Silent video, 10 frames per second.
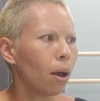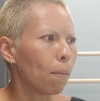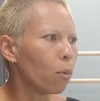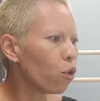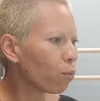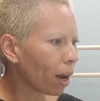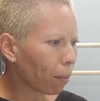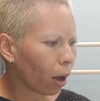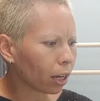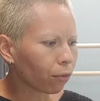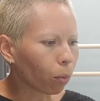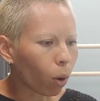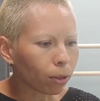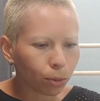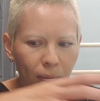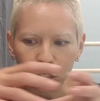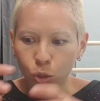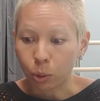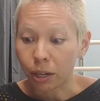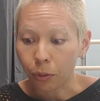move my body from one space
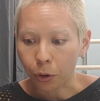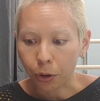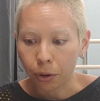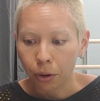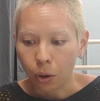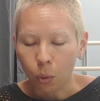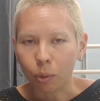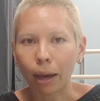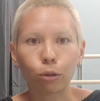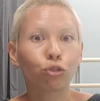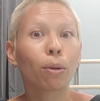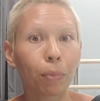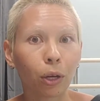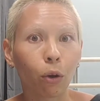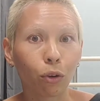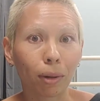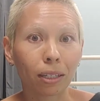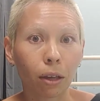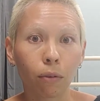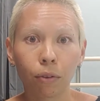to another without tripping over
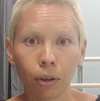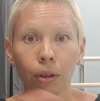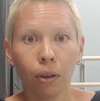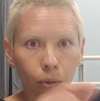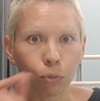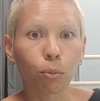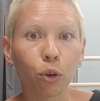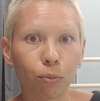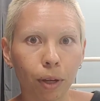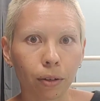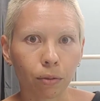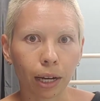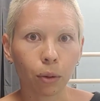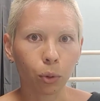myself through movement, right?